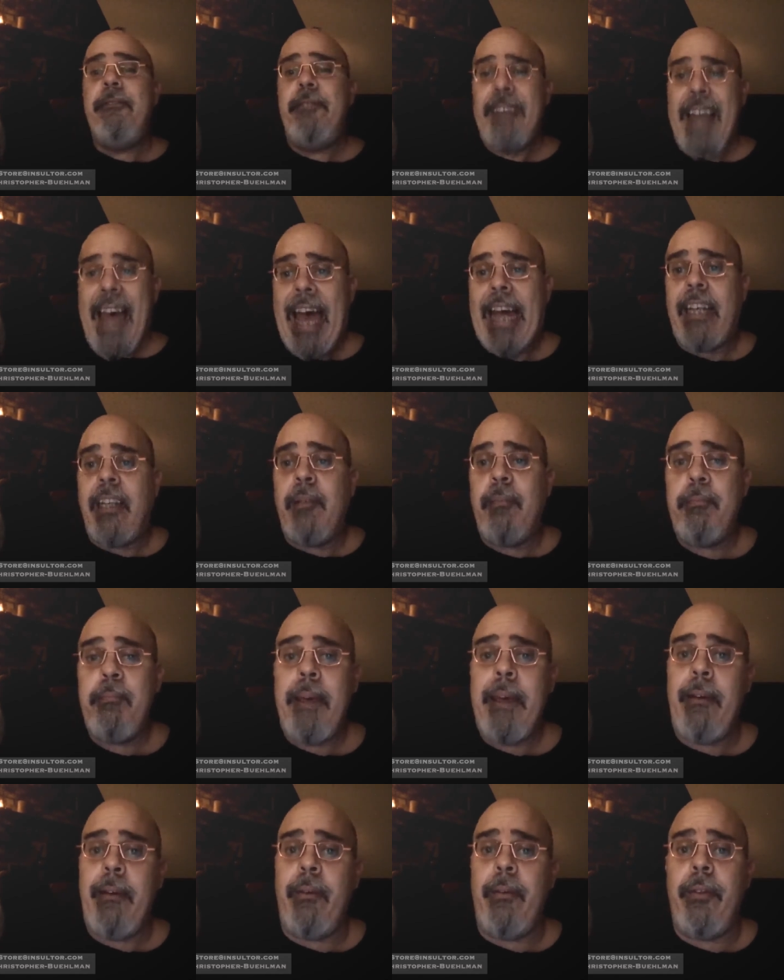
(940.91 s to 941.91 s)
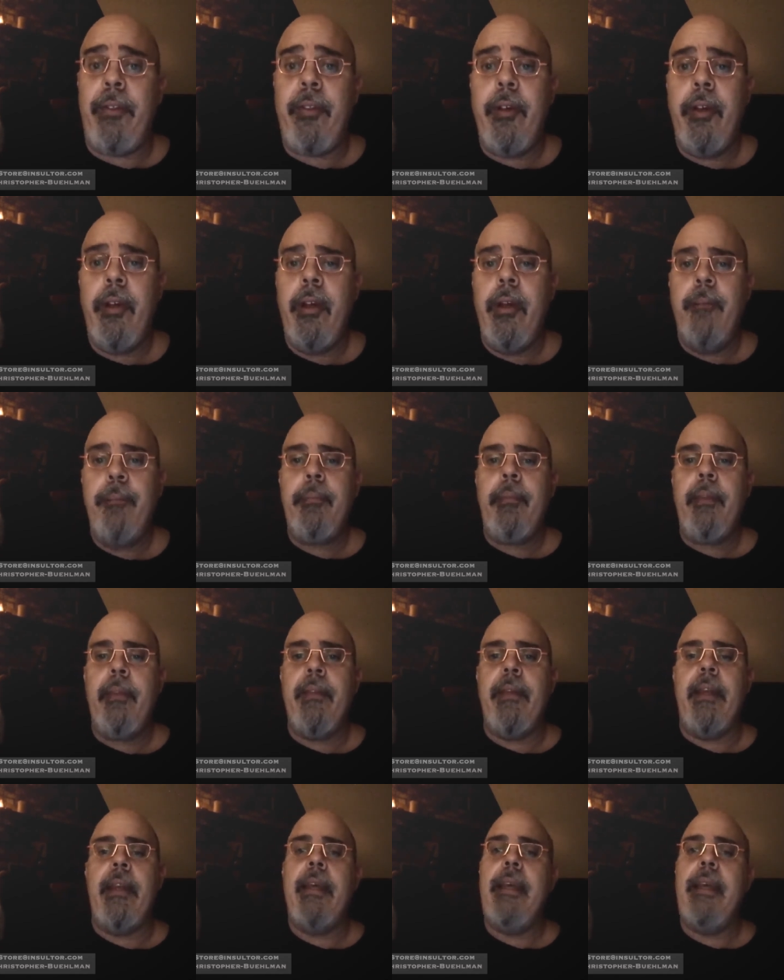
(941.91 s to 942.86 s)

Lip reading: flat mouth that